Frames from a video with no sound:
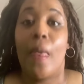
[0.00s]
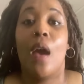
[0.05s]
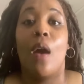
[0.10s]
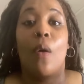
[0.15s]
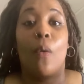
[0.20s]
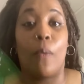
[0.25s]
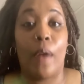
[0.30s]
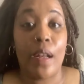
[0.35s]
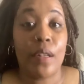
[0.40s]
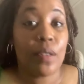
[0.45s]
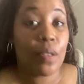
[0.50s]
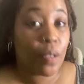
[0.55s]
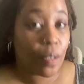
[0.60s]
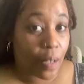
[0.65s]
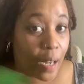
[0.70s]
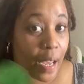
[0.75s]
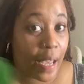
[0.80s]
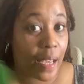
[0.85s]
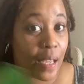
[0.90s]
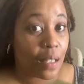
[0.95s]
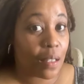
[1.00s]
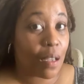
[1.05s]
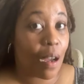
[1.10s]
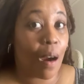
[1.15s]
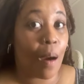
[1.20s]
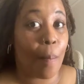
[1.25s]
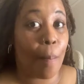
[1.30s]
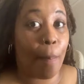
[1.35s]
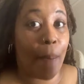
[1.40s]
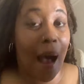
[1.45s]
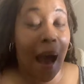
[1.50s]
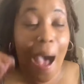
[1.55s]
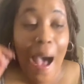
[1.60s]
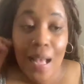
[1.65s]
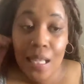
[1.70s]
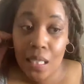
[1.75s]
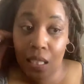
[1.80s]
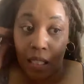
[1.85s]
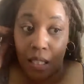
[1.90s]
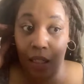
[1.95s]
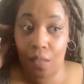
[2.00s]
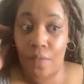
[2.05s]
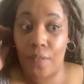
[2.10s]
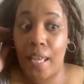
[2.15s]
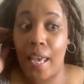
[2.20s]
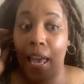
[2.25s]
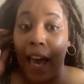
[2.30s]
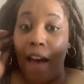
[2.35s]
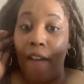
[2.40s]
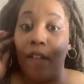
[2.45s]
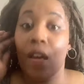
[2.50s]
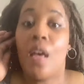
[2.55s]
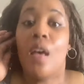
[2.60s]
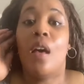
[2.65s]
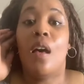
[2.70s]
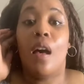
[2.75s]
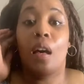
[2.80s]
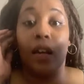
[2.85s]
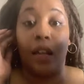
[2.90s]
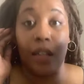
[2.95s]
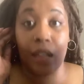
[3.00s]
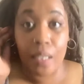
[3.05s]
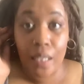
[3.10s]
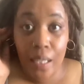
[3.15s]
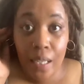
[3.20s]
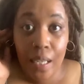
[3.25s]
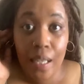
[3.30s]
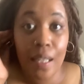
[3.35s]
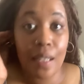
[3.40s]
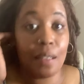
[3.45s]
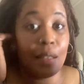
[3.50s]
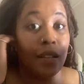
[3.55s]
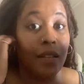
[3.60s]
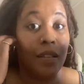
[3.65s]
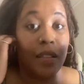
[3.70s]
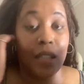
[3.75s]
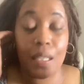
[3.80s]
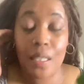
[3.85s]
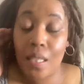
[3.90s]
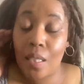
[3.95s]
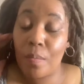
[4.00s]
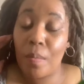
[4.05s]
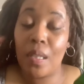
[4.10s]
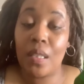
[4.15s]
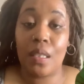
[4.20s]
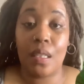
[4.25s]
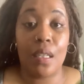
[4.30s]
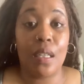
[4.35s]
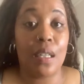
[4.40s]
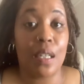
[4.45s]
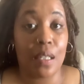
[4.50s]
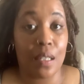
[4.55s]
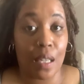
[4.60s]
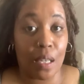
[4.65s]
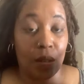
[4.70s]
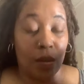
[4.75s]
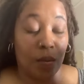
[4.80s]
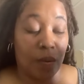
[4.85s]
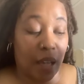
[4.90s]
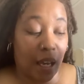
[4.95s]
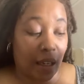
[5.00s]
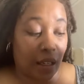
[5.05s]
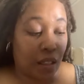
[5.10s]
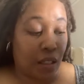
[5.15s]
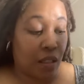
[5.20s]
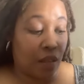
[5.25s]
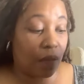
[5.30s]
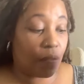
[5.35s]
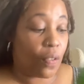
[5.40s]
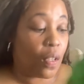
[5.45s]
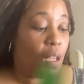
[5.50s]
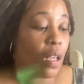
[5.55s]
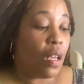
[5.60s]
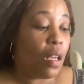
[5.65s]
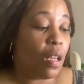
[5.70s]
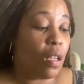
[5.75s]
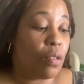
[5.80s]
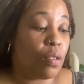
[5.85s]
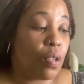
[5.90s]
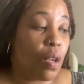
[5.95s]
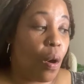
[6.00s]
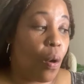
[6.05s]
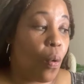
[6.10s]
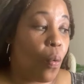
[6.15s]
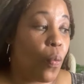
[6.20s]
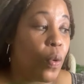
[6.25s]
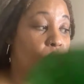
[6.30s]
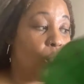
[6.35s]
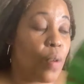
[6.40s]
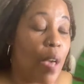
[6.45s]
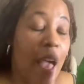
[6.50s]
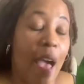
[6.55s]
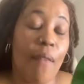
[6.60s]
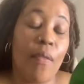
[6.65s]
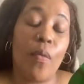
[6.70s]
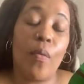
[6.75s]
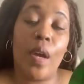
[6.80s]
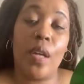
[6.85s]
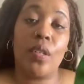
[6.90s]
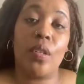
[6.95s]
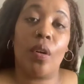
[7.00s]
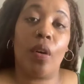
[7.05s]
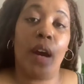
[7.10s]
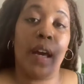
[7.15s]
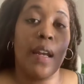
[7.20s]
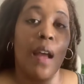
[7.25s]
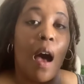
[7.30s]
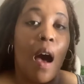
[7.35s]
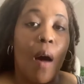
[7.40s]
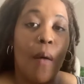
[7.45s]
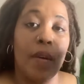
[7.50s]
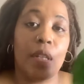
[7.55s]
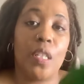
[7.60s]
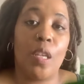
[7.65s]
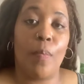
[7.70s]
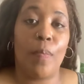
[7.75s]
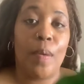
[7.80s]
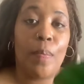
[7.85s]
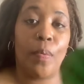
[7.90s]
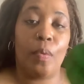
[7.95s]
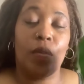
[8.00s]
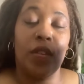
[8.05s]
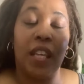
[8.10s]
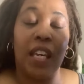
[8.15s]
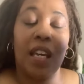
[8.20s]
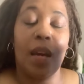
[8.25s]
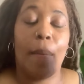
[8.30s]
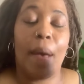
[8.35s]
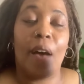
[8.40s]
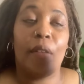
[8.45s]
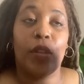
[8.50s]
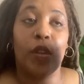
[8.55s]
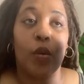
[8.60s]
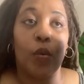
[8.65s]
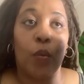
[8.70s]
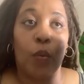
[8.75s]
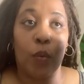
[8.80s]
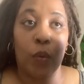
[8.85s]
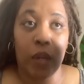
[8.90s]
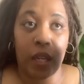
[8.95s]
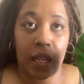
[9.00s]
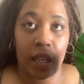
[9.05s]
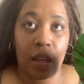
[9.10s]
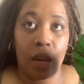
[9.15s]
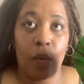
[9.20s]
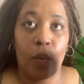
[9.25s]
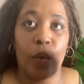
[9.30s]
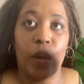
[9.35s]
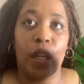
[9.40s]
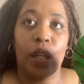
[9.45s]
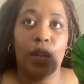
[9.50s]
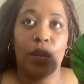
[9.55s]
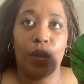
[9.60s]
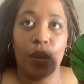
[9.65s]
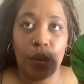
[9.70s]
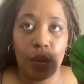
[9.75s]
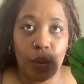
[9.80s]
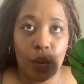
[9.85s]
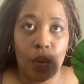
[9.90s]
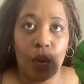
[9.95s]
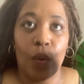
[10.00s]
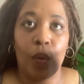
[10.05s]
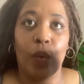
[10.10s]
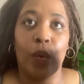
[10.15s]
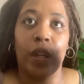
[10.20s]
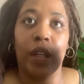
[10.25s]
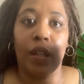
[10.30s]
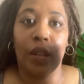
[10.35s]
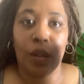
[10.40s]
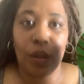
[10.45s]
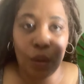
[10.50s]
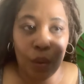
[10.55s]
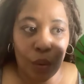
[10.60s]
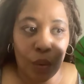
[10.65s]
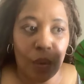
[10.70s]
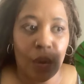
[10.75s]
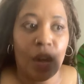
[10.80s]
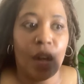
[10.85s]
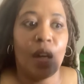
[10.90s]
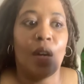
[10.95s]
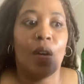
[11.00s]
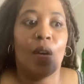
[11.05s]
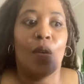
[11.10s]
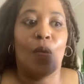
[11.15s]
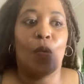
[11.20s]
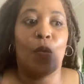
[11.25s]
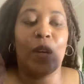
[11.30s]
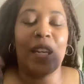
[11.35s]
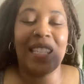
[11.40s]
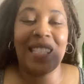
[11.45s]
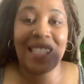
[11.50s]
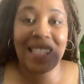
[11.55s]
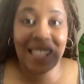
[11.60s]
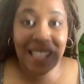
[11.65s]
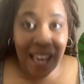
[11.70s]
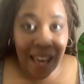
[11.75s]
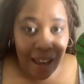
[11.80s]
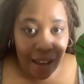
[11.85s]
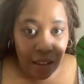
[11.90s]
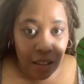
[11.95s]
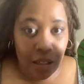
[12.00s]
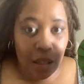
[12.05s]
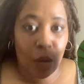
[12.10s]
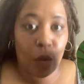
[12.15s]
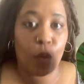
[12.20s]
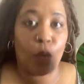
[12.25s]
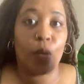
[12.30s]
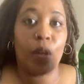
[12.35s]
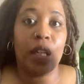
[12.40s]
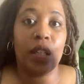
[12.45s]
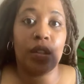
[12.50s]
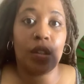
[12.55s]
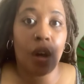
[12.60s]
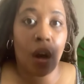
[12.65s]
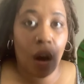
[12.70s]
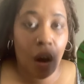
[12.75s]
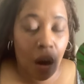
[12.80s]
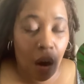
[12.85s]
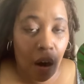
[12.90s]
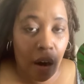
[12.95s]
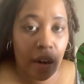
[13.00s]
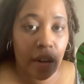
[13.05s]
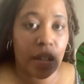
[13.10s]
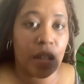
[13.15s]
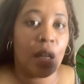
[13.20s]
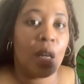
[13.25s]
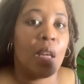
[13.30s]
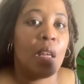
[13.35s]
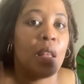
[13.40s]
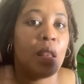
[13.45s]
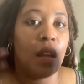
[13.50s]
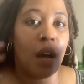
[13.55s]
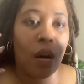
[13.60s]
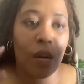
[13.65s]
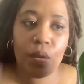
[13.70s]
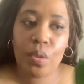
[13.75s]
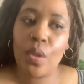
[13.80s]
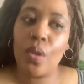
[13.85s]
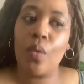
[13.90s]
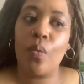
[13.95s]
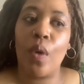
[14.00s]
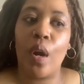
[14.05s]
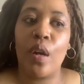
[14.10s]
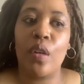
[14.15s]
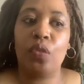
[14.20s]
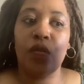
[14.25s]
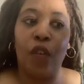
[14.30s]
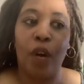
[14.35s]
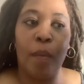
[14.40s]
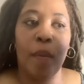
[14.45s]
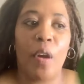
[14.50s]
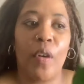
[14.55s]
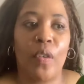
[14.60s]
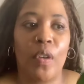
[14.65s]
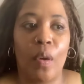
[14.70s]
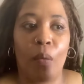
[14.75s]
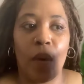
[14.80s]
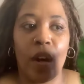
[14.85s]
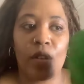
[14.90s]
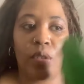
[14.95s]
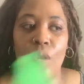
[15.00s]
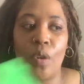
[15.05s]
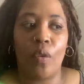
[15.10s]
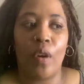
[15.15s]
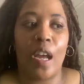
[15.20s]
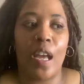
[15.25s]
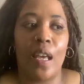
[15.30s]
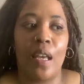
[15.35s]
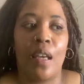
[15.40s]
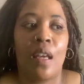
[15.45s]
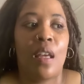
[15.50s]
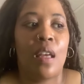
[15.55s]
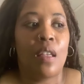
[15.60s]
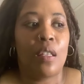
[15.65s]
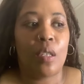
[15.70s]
Retrogrades are positive. They have good, just as much good as they do negative. And so when you have a retrograde, I always tell people, think about the redo, renew, reset, recharge. Those are the words for Mercury in retrograde.